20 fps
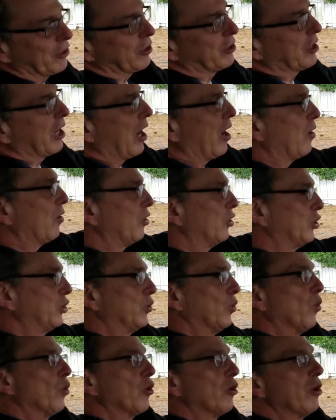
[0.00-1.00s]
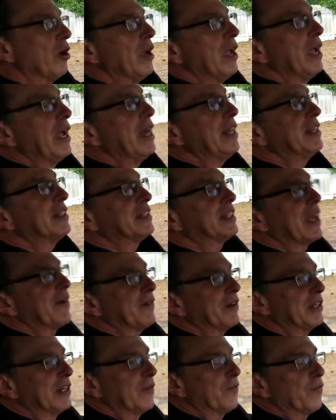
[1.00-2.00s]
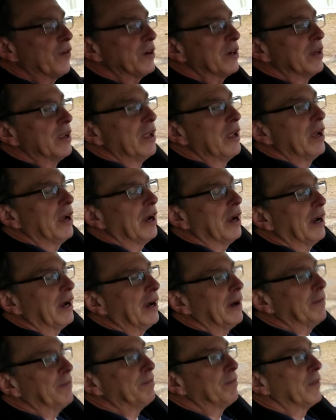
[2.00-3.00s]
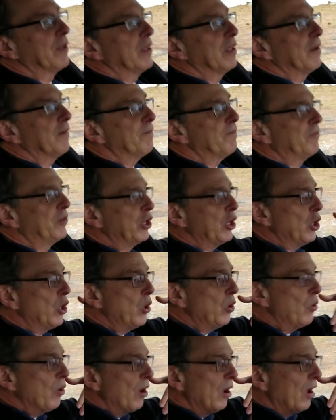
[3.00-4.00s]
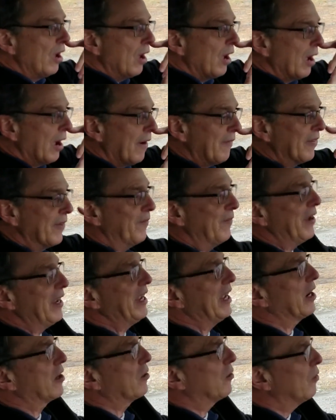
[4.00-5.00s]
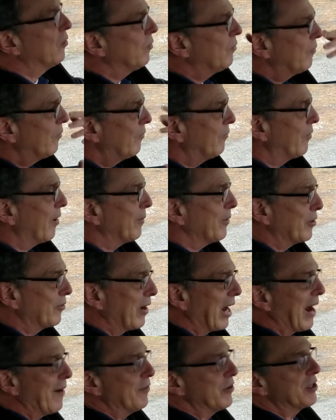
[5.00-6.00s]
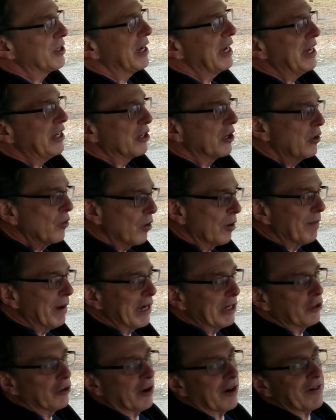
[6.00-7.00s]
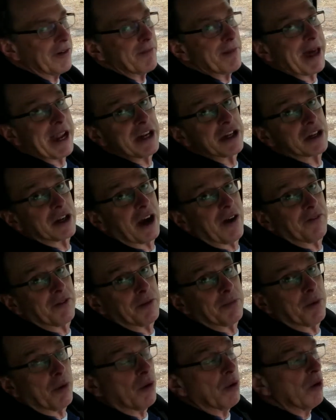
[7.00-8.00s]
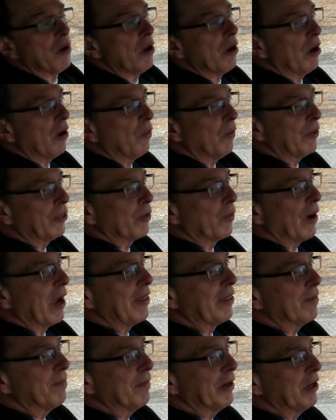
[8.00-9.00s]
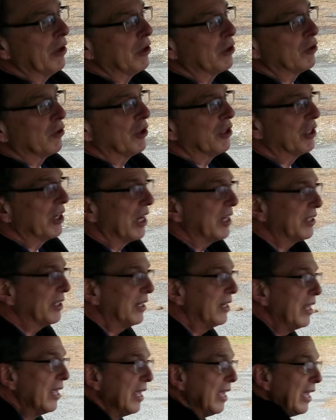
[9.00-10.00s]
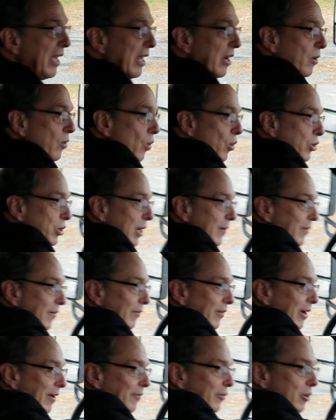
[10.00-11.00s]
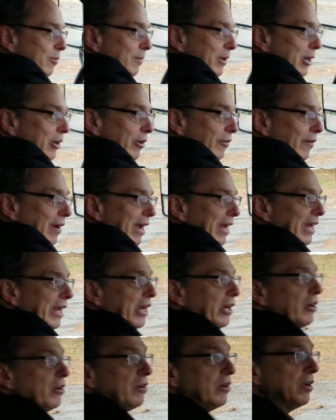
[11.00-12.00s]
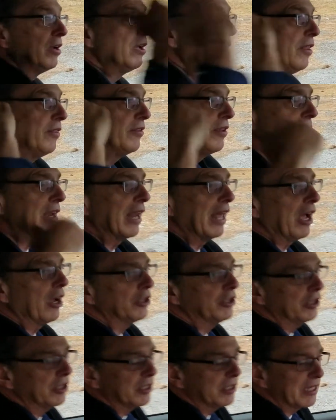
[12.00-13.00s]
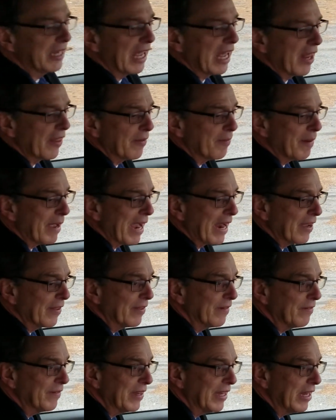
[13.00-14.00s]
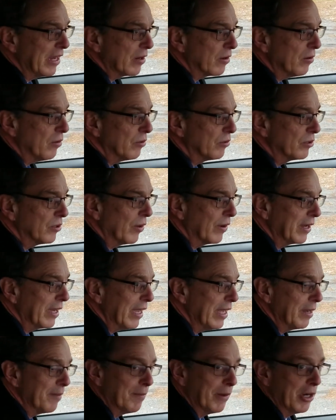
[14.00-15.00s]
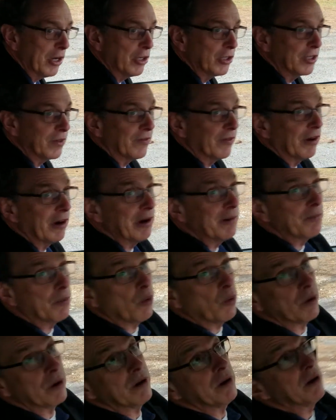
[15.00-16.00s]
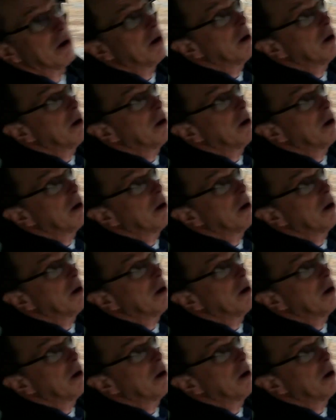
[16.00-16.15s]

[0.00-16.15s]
are taller, shorter, and just have a different view of the vehicle from the driver's seat, so you want to make sure everybody's comfortable with the way the mirrors are adjusted. And of course you have a rear view mirror right here that allows you to see out of the back of the vehicle. So again, the mirrors are very important